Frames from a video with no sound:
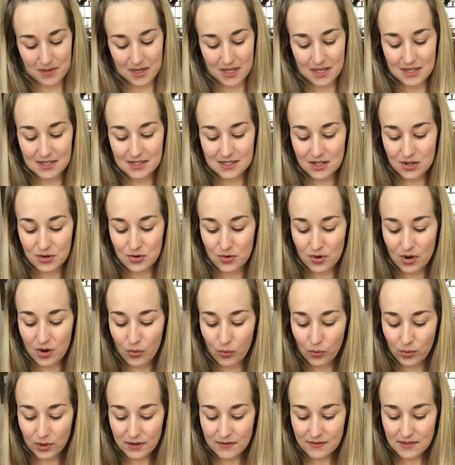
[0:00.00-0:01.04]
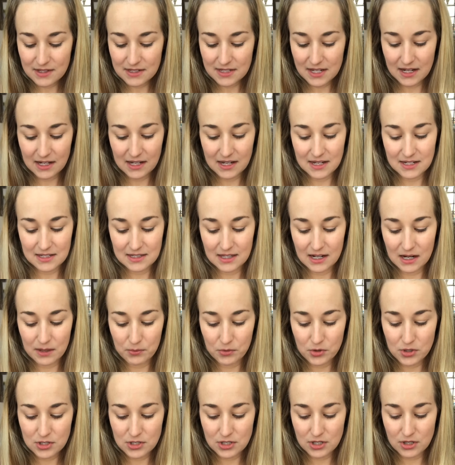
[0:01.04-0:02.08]
So one of the techniques that I'm gonna
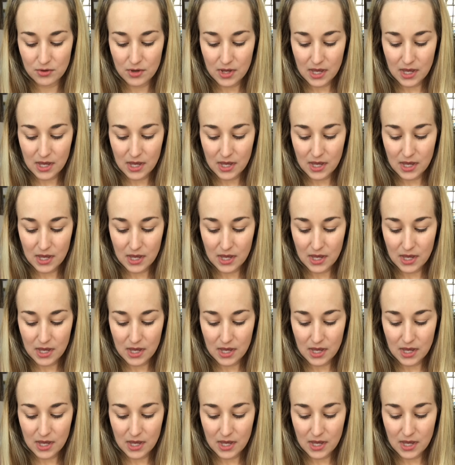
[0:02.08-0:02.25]
do